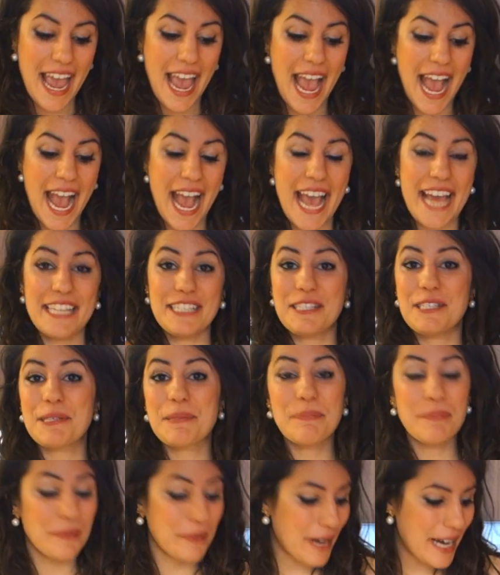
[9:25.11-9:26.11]
and
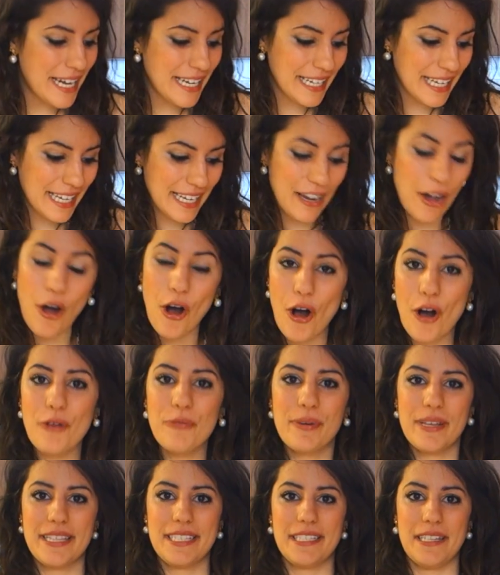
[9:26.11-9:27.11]
sprayed it all
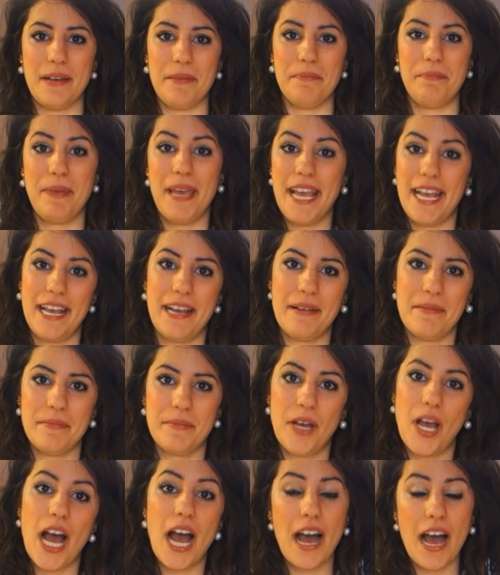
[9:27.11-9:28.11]
with some Pam
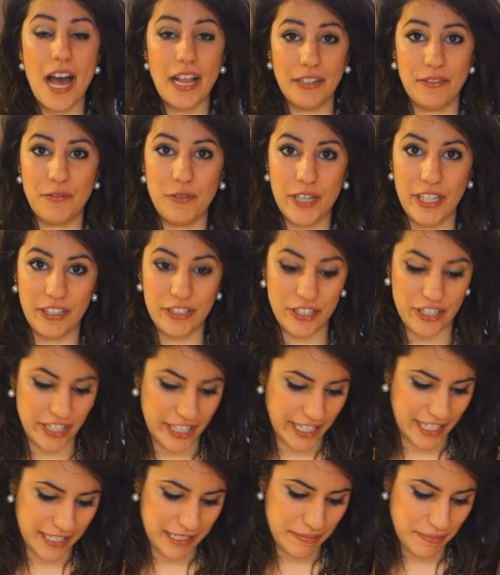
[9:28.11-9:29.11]
olive oil
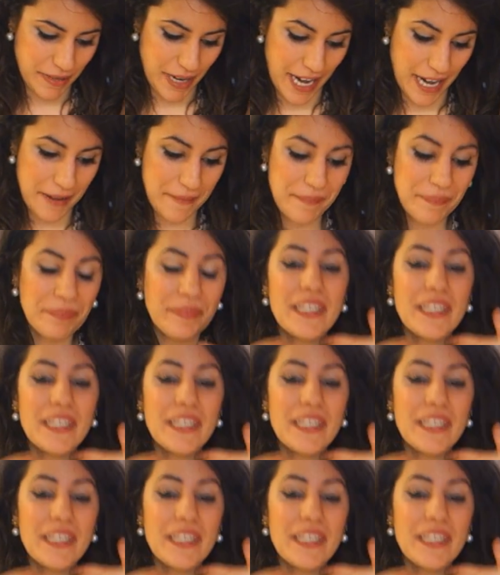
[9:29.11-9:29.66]
cooking spray.